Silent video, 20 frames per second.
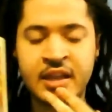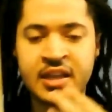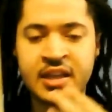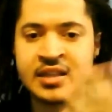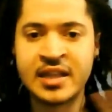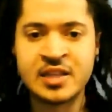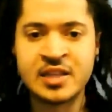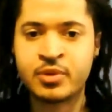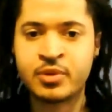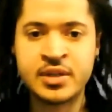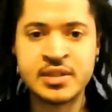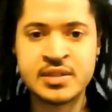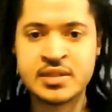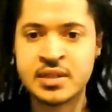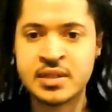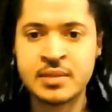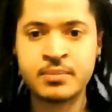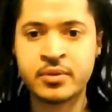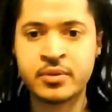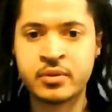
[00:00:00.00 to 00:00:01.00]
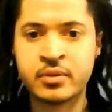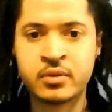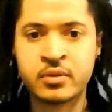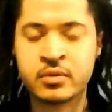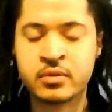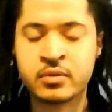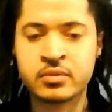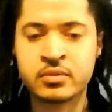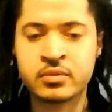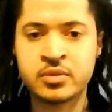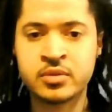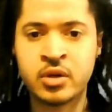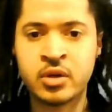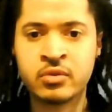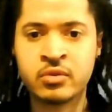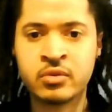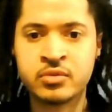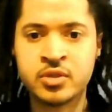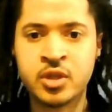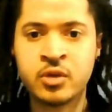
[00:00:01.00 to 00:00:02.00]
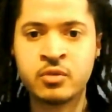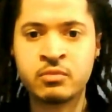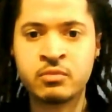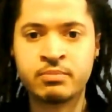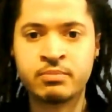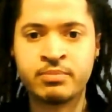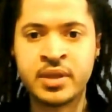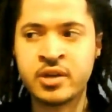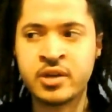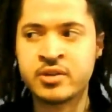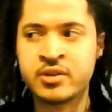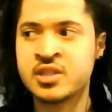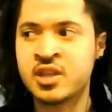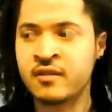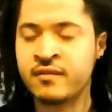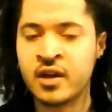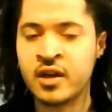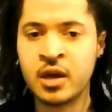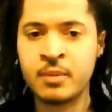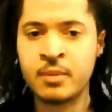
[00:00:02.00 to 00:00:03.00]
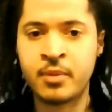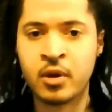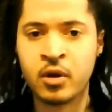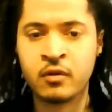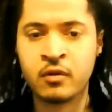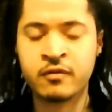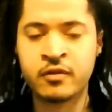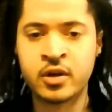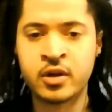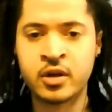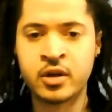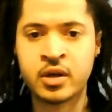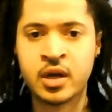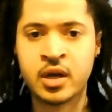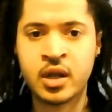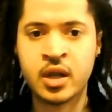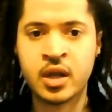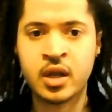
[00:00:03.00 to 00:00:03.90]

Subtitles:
that's pretty simple. Don't beat yourself up over,